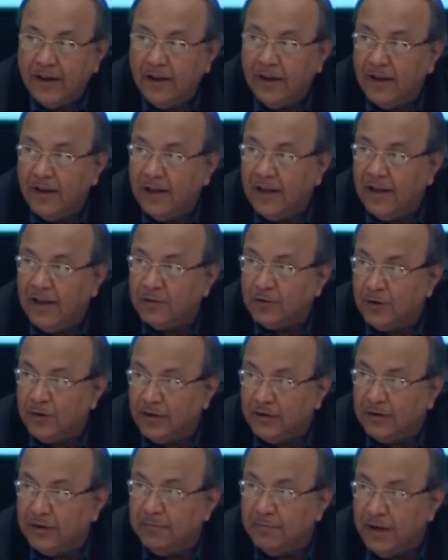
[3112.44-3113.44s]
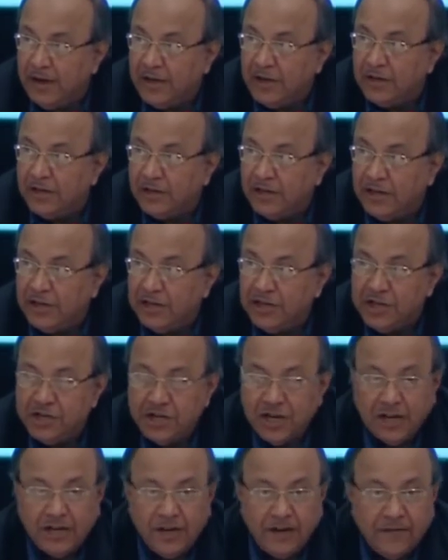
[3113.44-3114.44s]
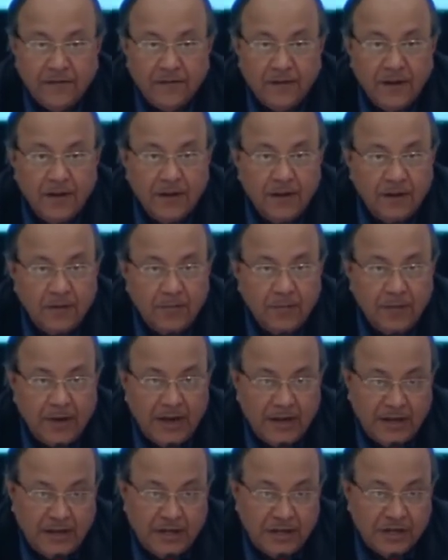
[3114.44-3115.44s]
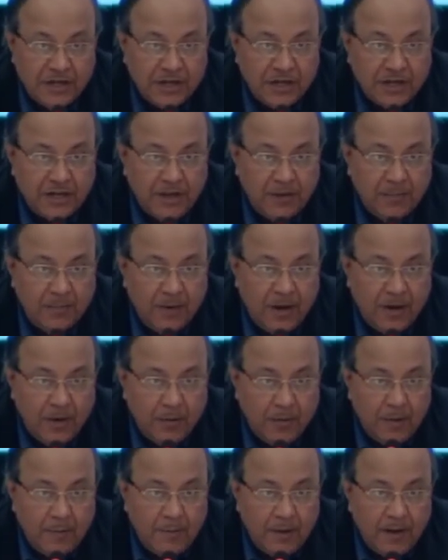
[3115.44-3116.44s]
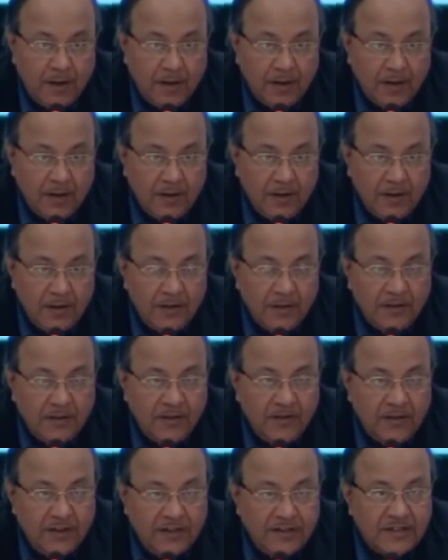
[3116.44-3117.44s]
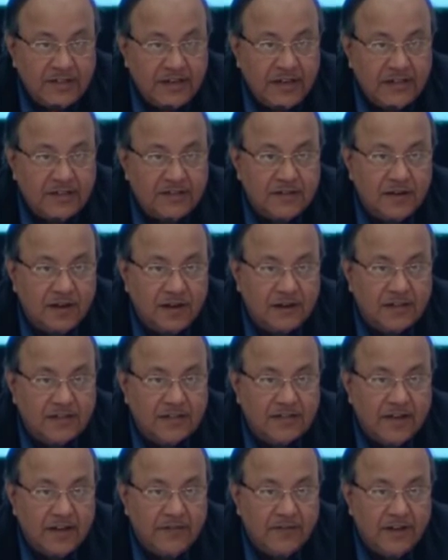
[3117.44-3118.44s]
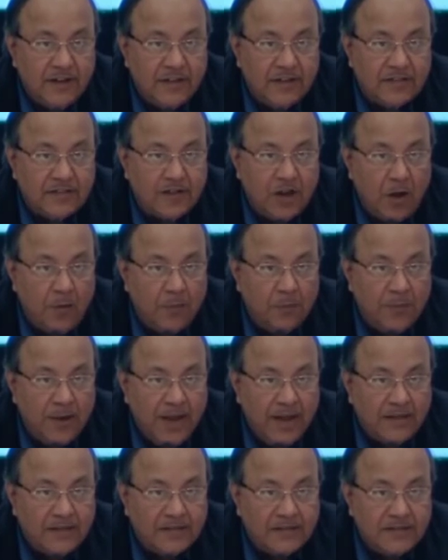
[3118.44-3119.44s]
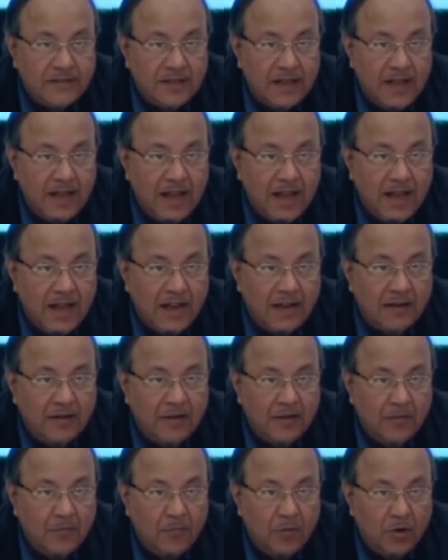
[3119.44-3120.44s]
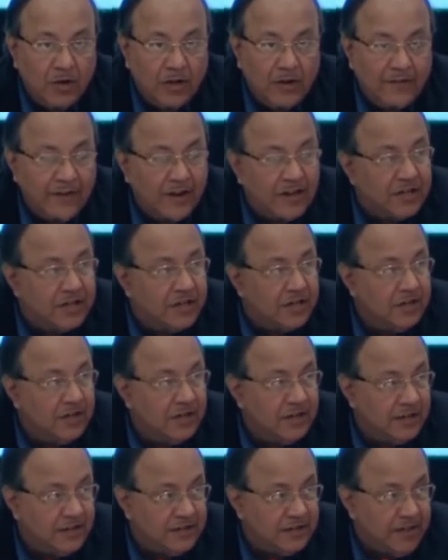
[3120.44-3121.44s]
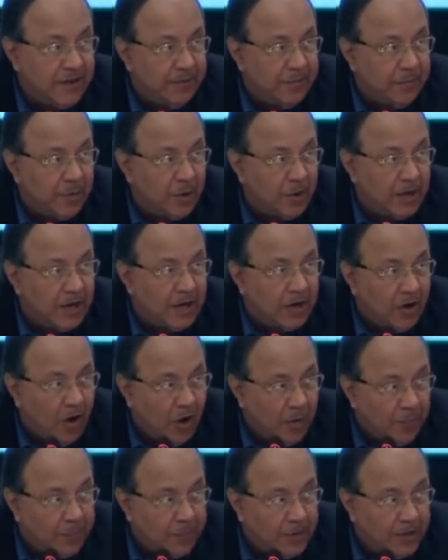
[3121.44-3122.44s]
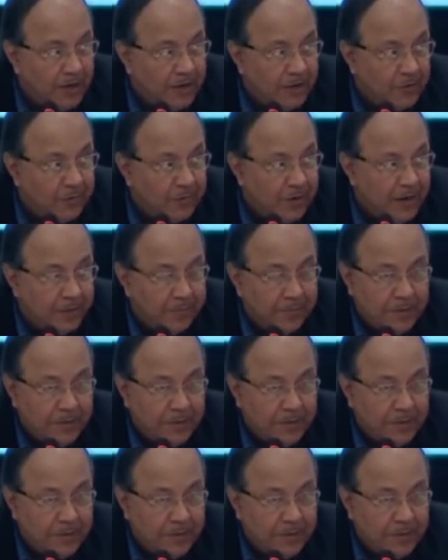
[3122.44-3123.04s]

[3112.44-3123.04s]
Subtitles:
as one of the major initiative, Brain Initiative by Obama. The reason is drug discovery is complex and motivation is an important component to bring people